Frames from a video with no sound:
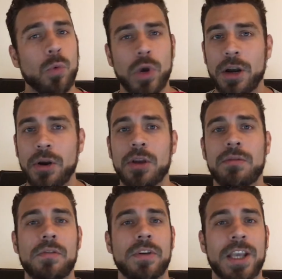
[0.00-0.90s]
be
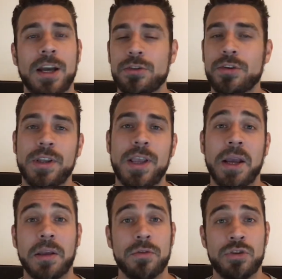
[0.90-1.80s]
wary of all the counter
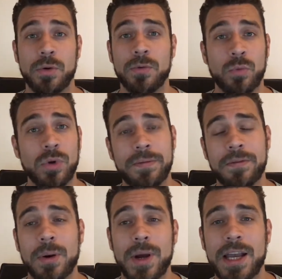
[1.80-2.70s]
attacks that Jones will
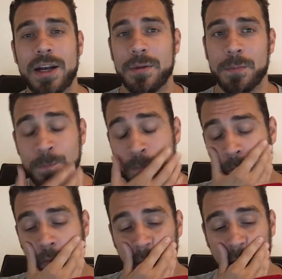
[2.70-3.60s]
throw at him,
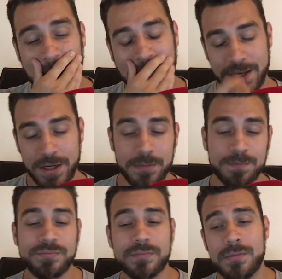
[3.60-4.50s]

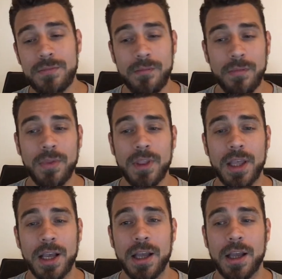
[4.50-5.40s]
and
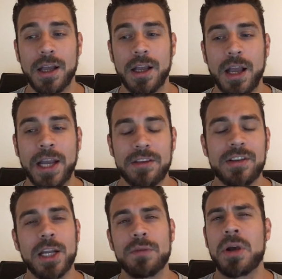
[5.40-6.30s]
uh, I
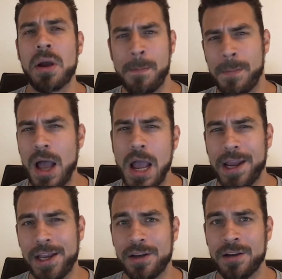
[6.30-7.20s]
guess kind of
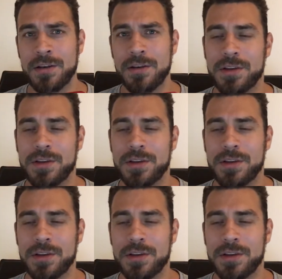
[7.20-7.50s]
combine